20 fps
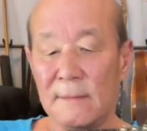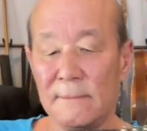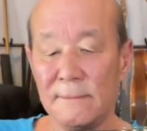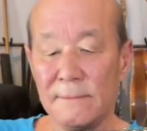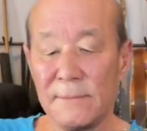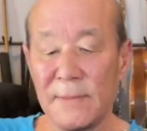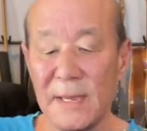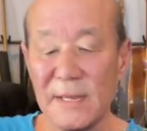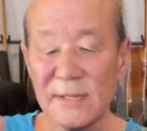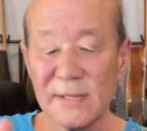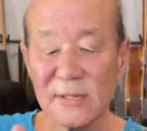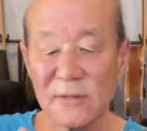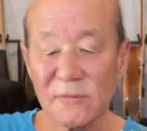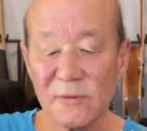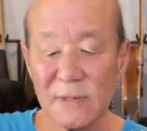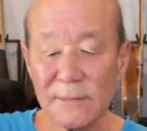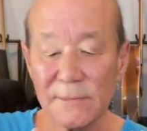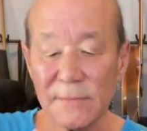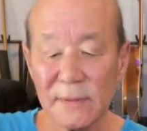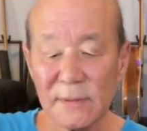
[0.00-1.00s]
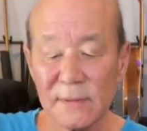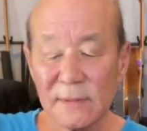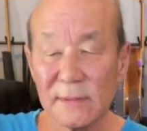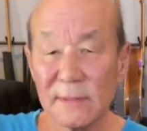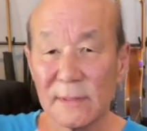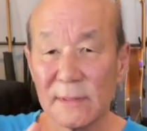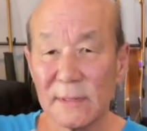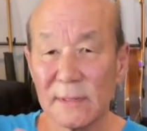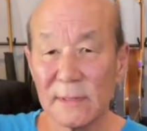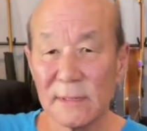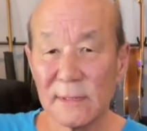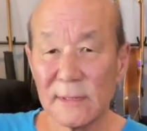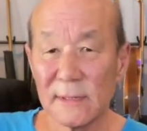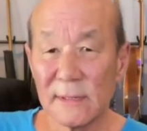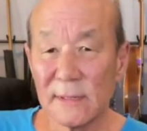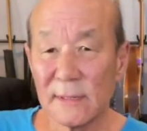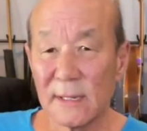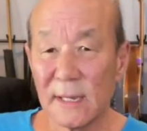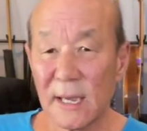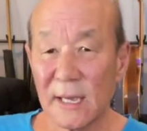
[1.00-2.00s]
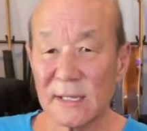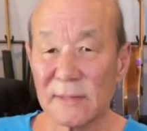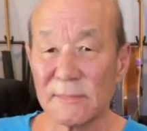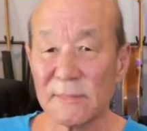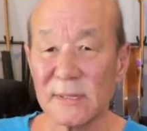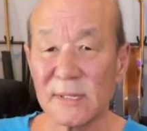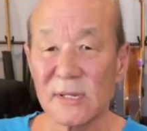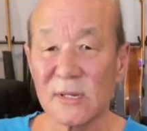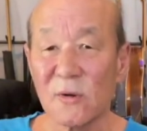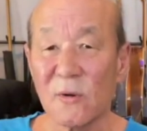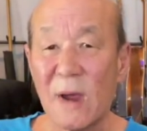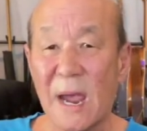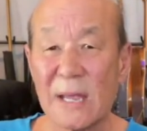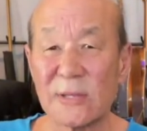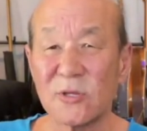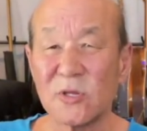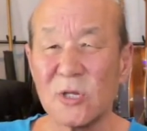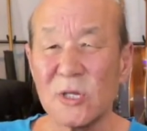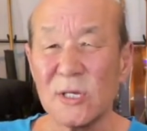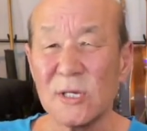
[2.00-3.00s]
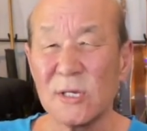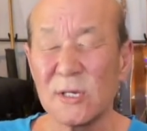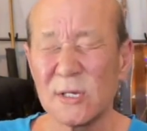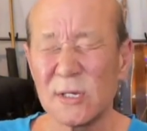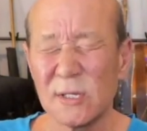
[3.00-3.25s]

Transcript: base strip has been scratchy,